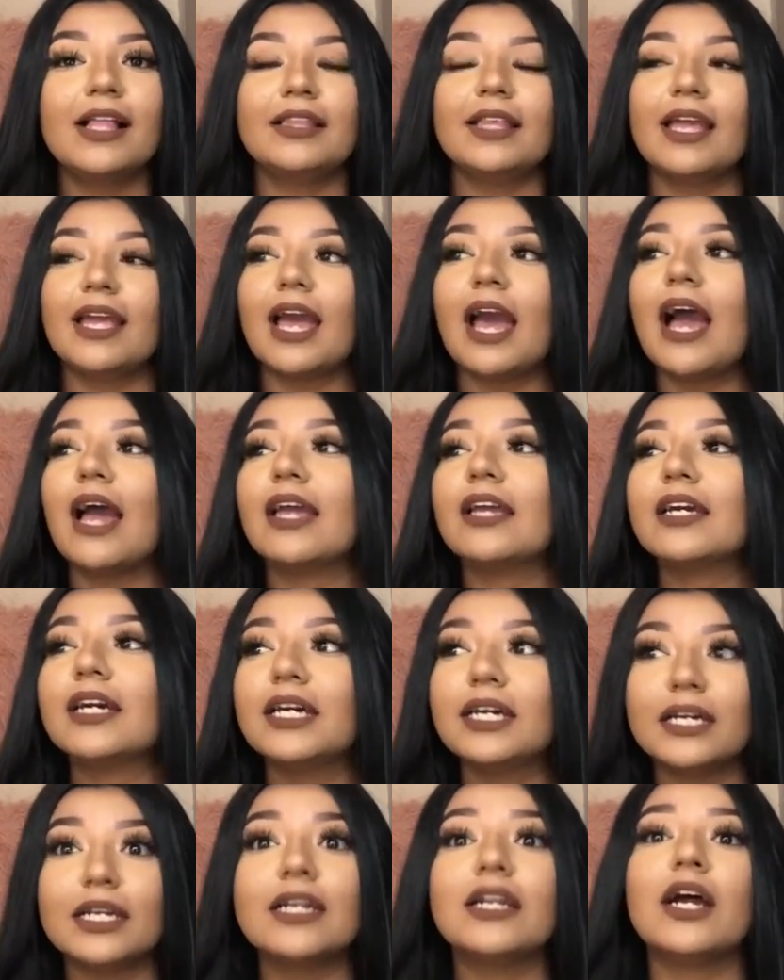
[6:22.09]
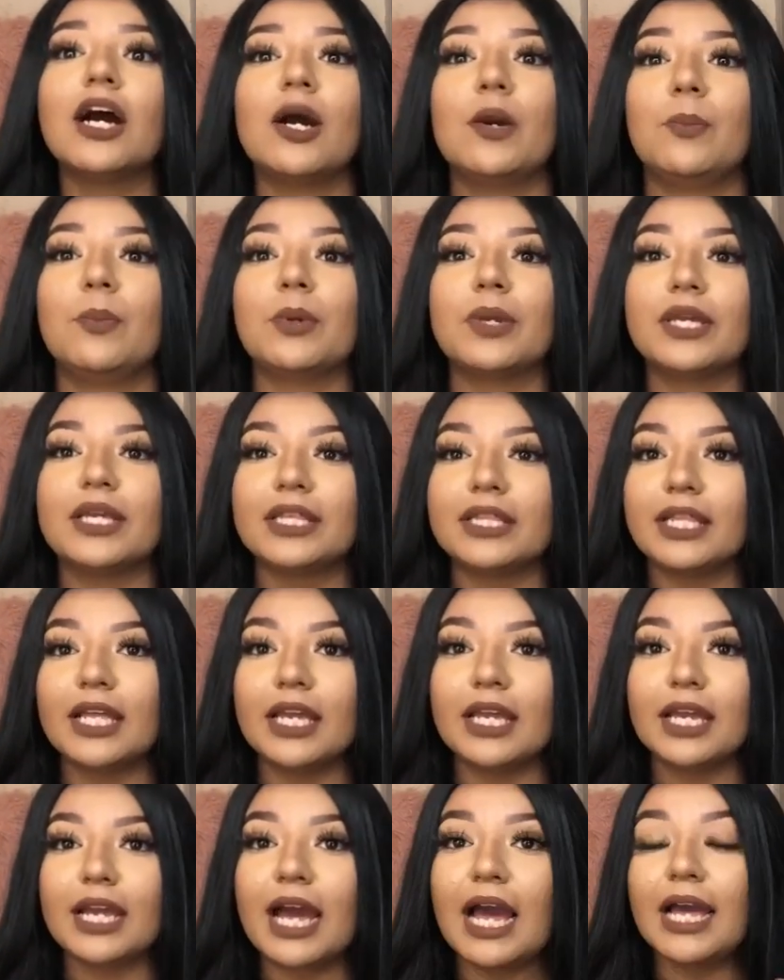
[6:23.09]
Like, I could not breathe.
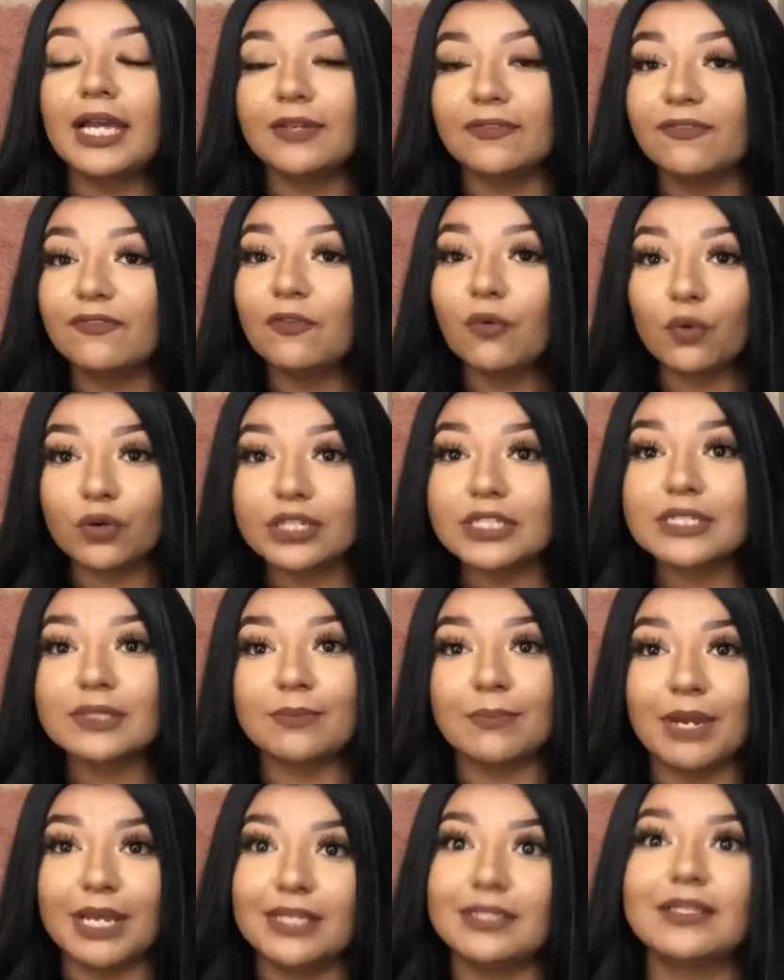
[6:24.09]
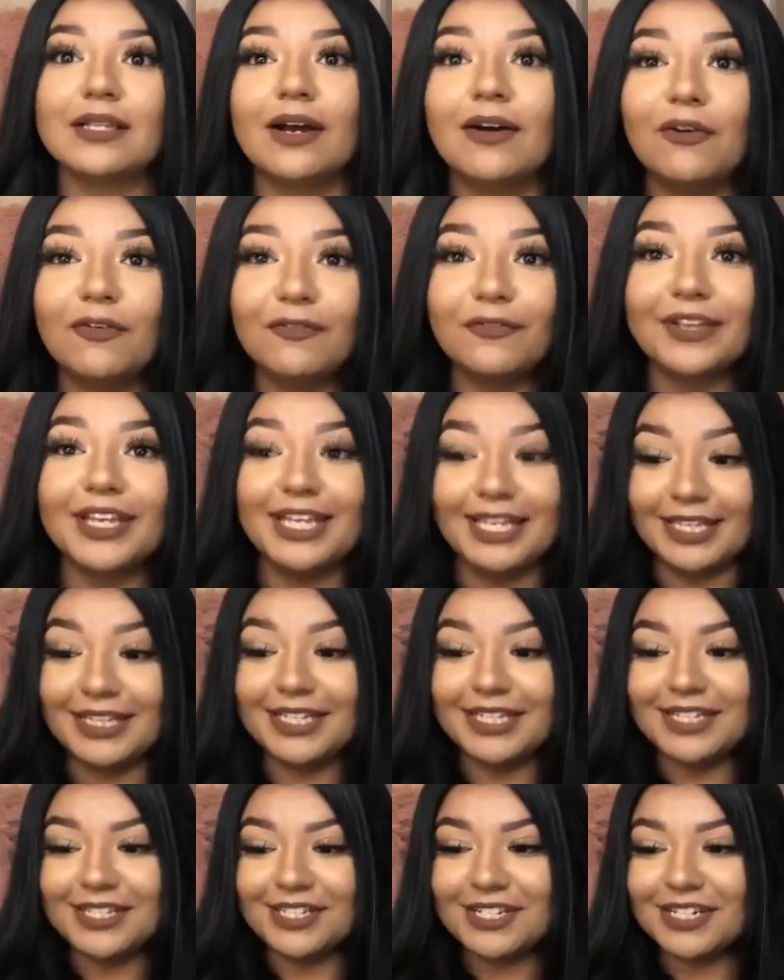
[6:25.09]
Like, I forced myself in
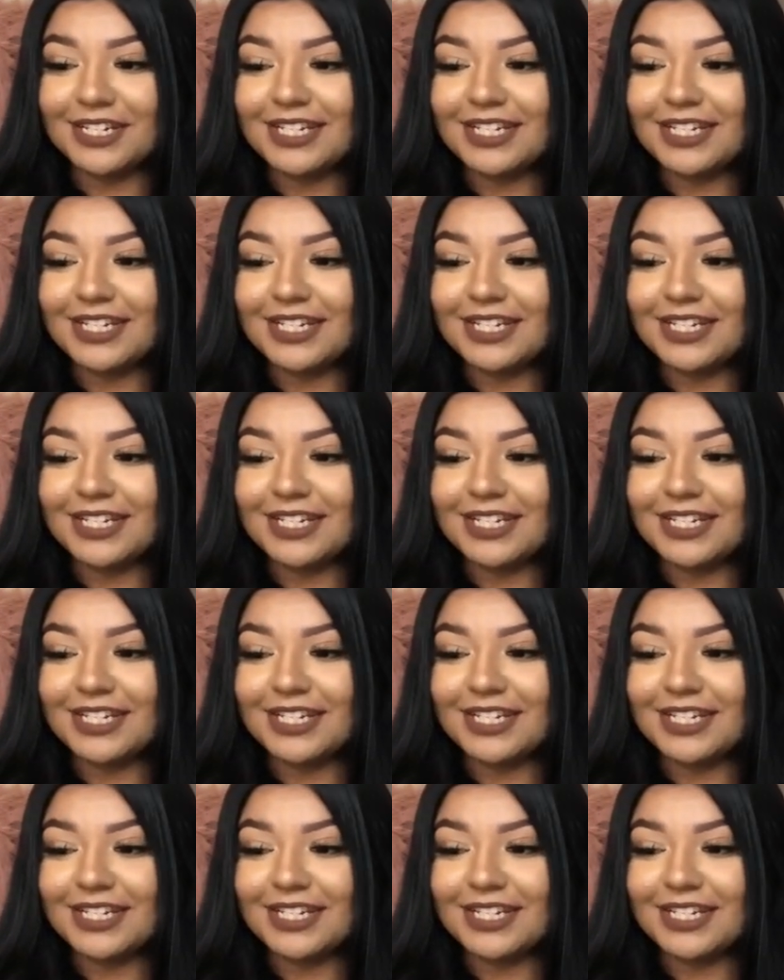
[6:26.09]
these